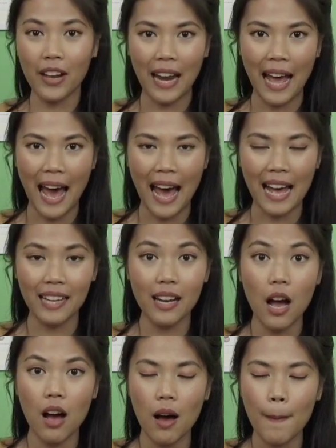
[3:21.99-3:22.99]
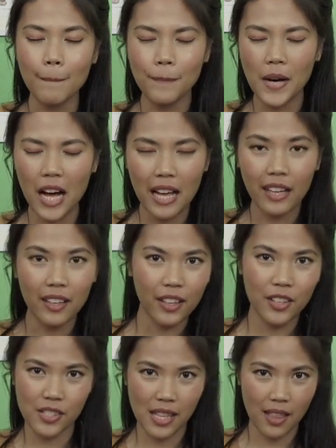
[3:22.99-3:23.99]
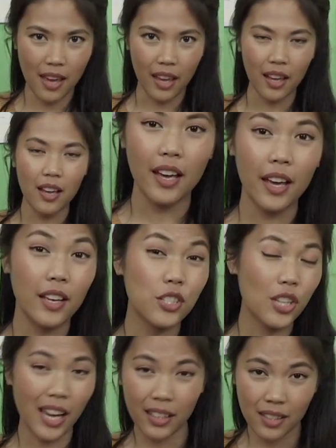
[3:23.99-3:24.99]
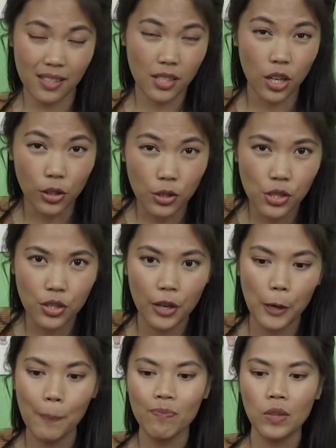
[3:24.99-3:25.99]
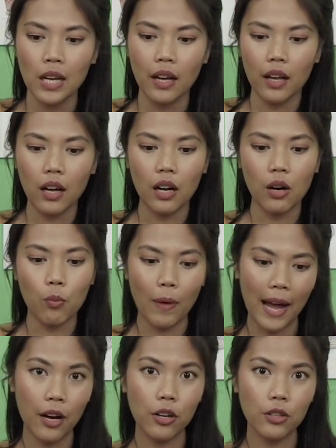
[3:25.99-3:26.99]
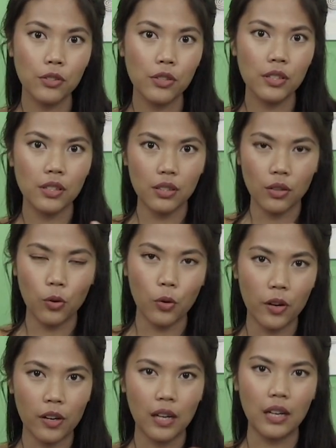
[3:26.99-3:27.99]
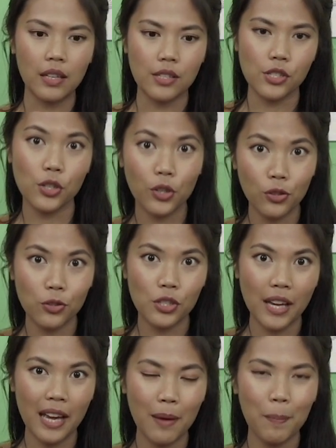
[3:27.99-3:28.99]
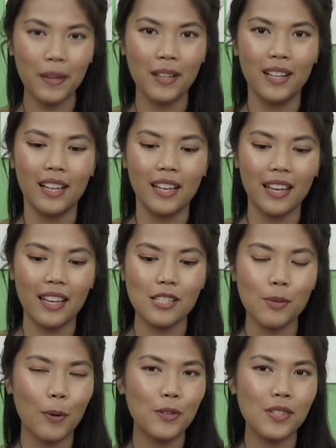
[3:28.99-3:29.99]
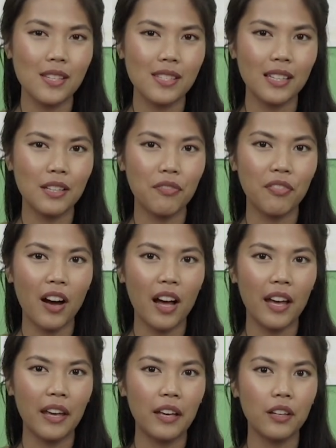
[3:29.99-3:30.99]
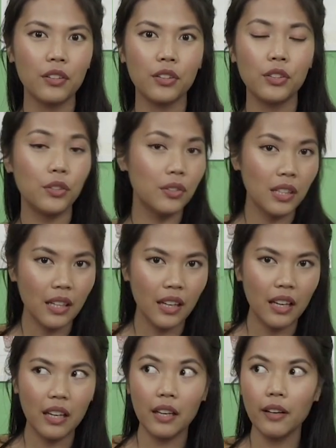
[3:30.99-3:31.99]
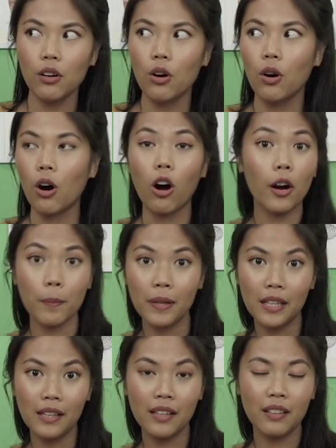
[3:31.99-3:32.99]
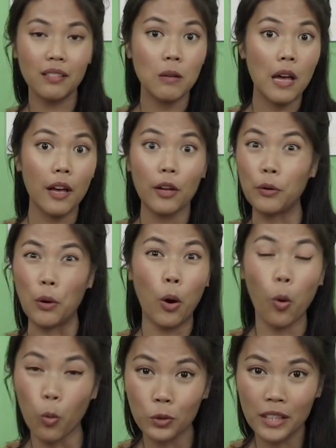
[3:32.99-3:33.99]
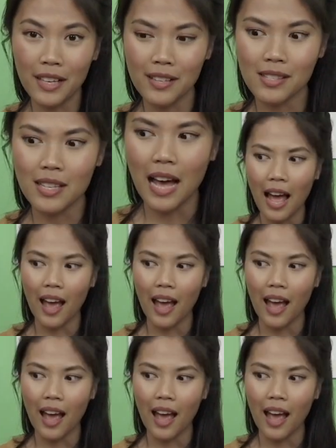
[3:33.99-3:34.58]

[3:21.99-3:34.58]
that I had, but here's the thing. In Chinese culture, a round or a circle shape is supposed to signify unity, harmony, and wholeness,